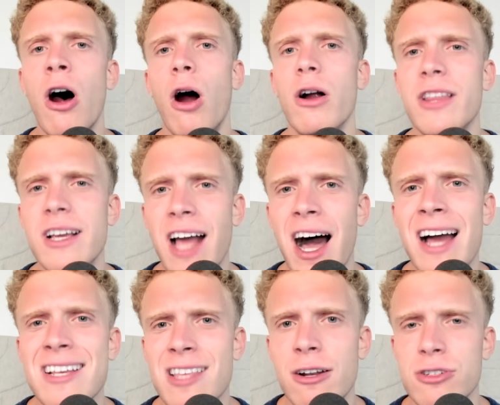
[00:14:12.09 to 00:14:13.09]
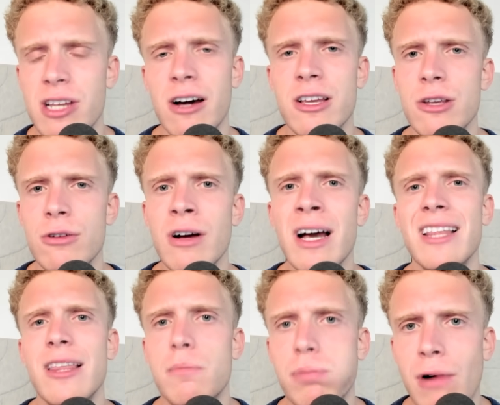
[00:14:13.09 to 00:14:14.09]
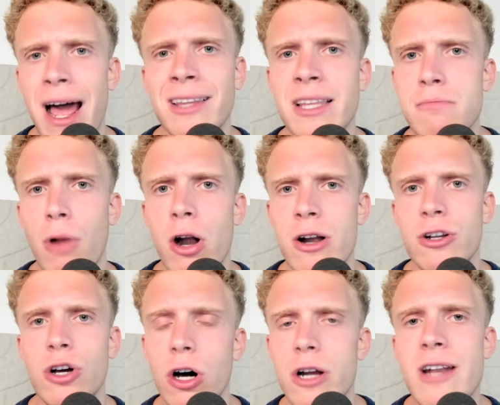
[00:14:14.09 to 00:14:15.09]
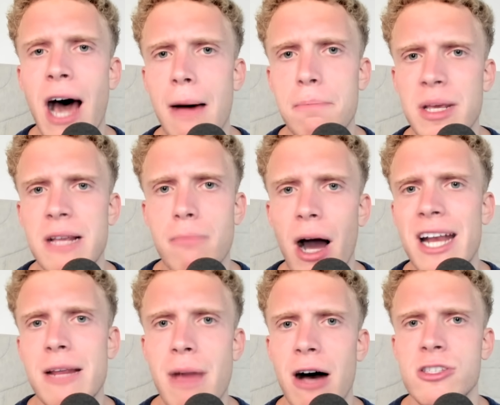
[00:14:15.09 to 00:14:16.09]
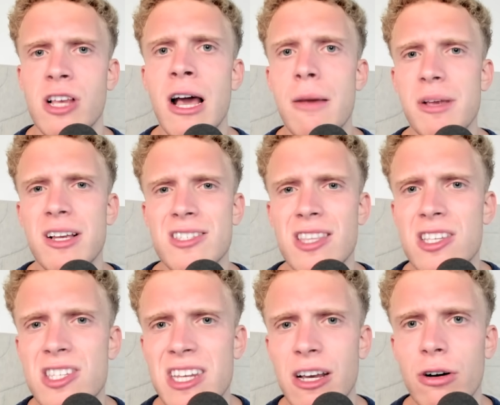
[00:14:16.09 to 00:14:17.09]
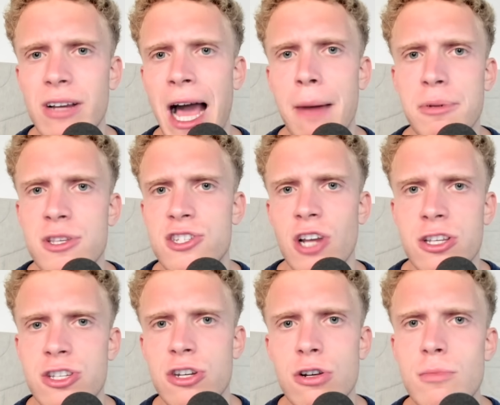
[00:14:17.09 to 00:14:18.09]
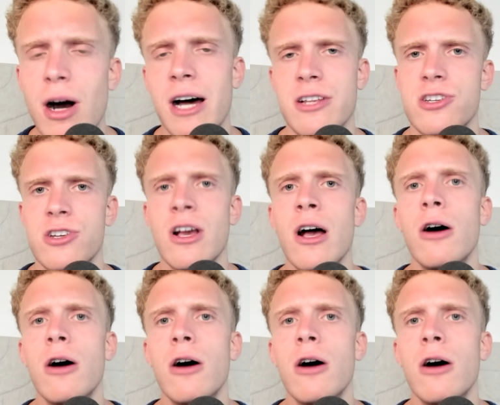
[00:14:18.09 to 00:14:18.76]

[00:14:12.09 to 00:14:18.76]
are the guys that'll tell you that Bradley Martin could not beat Mighty Mouse because the skill gap is just too much.